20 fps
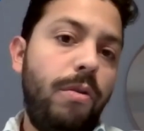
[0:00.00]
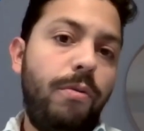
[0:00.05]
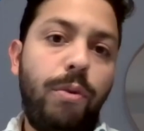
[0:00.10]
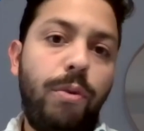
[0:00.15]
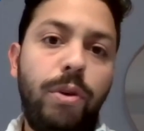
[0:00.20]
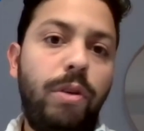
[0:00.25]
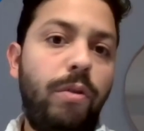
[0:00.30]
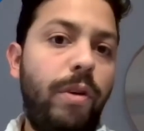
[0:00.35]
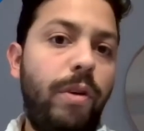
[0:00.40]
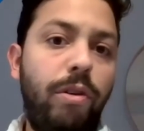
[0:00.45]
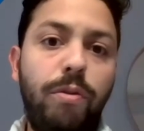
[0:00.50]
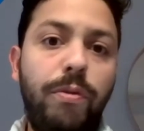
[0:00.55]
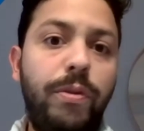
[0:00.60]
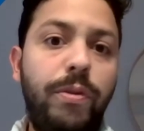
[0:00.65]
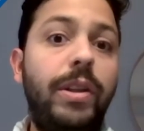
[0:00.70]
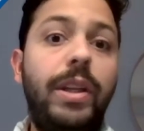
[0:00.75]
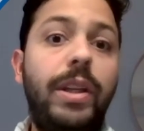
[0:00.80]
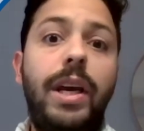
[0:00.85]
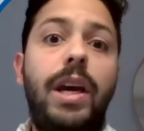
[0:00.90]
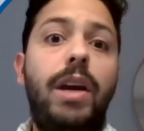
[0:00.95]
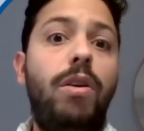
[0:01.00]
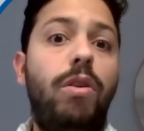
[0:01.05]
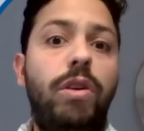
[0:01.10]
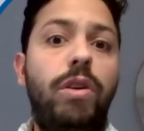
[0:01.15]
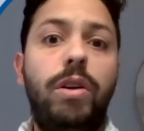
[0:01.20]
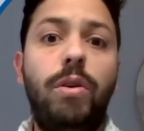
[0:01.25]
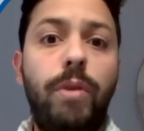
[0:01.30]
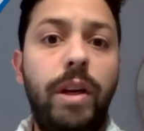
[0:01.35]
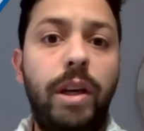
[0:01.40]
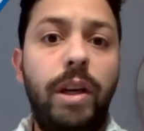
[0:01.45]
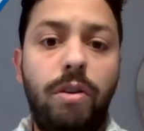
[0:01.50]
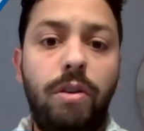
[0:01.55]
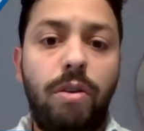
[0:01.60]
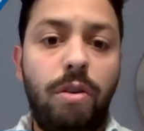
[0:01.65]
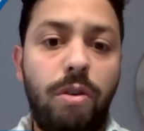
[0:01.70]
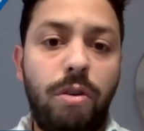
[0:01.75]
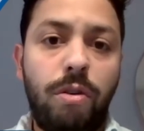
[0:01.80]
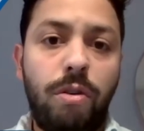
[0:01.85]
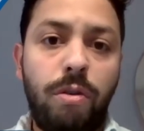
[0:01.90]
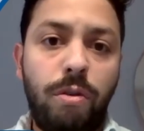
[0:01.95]
the rest of the day or the week
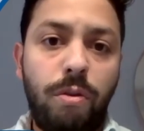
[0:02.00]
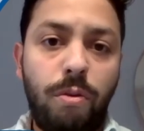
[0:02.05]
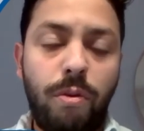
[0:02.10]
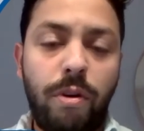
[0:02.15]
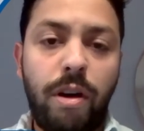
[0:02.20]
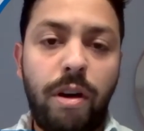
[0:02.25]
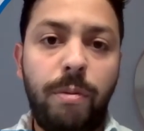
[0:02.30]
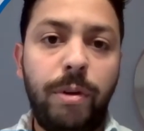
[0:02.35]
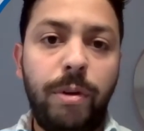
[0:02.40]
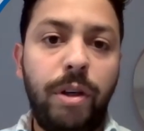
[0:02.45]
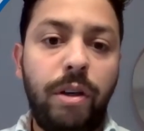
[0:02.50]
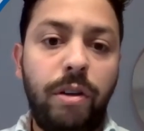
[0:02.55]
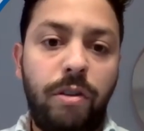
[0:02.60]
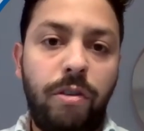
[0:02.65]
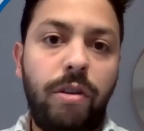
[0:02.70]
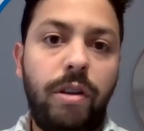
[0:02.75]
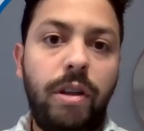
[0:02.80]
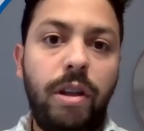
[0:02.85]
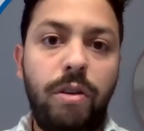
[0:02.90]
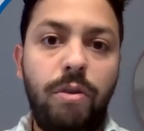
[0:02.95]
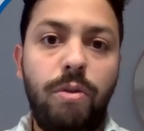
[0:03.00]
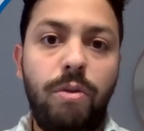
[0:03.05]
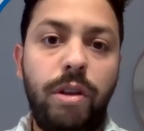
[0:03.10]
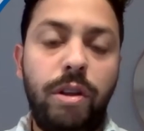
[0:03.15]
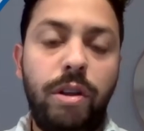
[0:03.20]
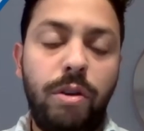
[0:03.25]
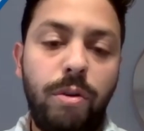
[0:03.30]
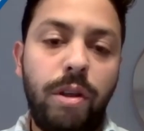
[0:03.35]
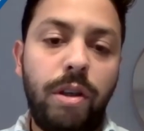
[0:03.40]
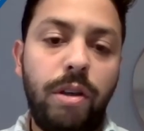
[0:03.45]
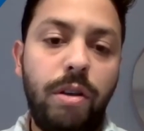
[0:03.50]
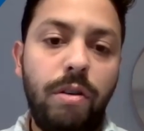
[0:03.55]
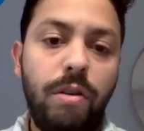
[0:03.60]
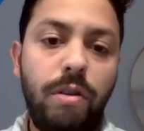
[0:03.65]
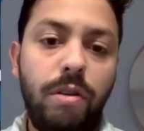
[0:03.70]
or whatever it is that you're doing.